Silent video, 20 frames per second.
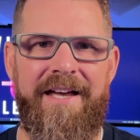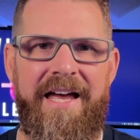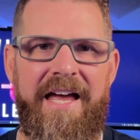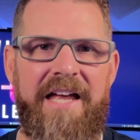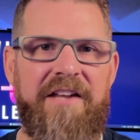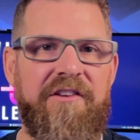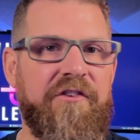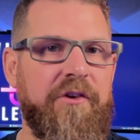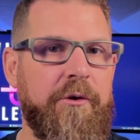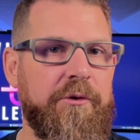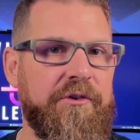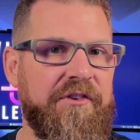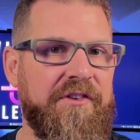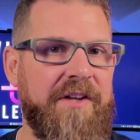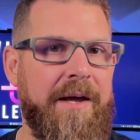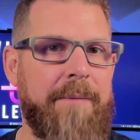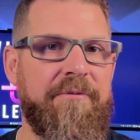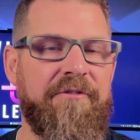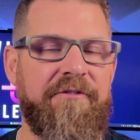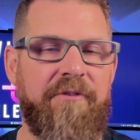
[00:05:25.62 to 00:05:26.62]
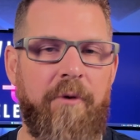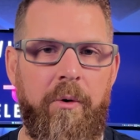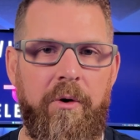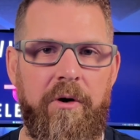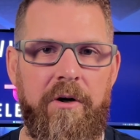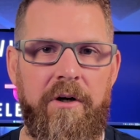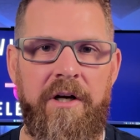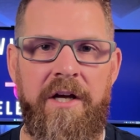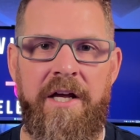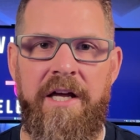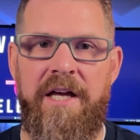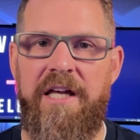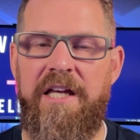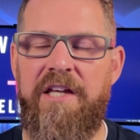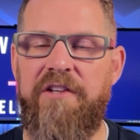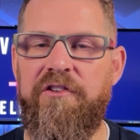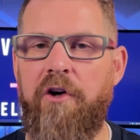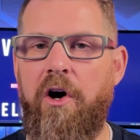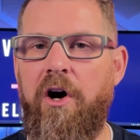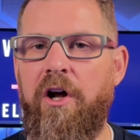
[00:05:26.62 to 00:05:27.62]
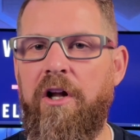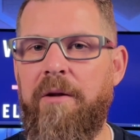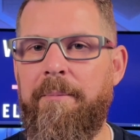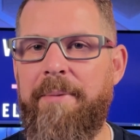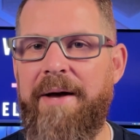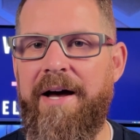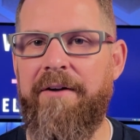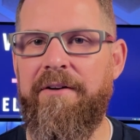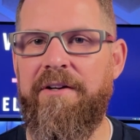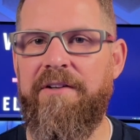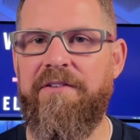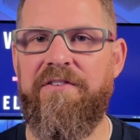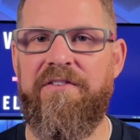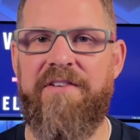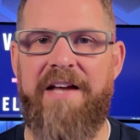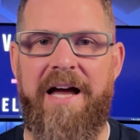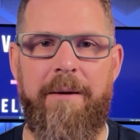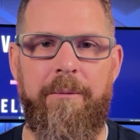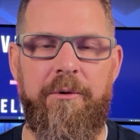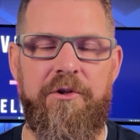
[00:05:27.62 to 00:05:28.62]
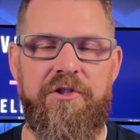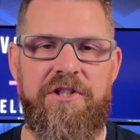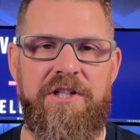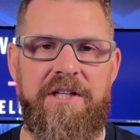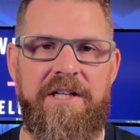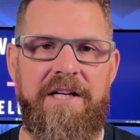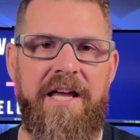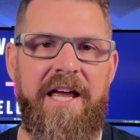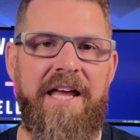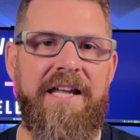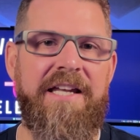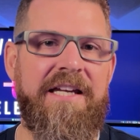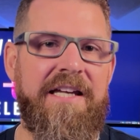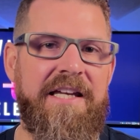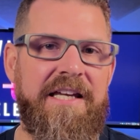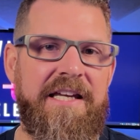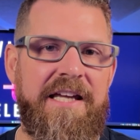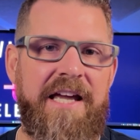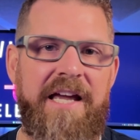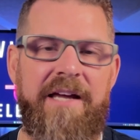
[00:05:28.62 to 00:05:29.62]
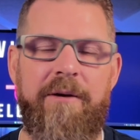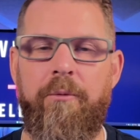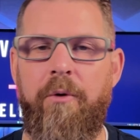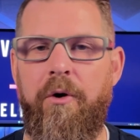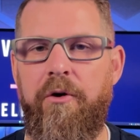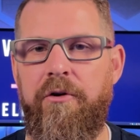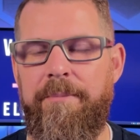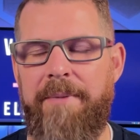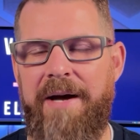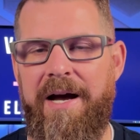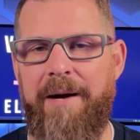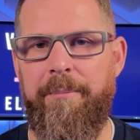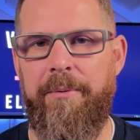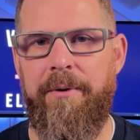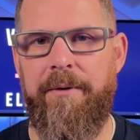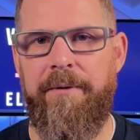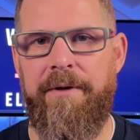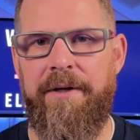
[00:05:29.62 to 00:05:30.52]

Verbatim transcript: And so step four is all about establishing an EA roadmap.